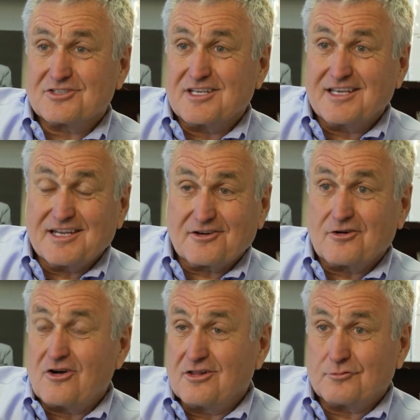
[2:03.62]
a year,
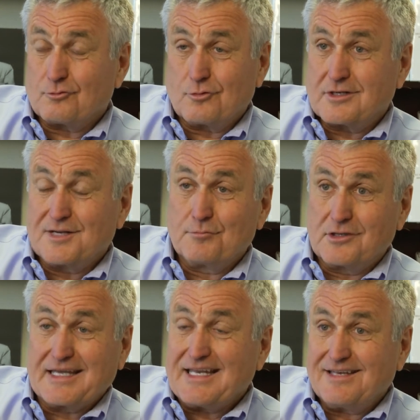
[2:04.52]
all
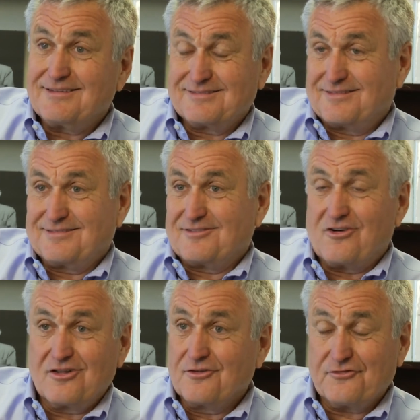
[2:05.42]
complete,
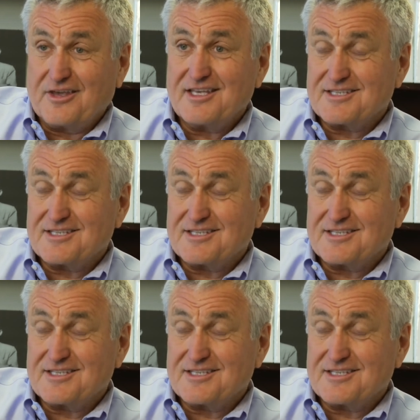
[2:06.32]
all the fees,